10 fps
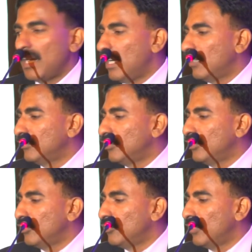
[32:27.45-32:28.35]
How do
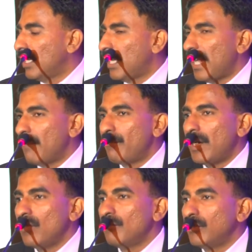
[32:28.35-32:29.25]
you
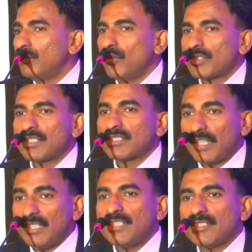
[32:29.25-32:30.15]
empower blue ocean
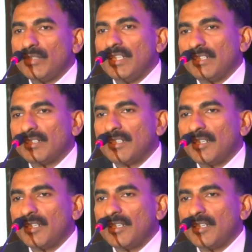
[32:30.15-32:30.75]
strategies with that?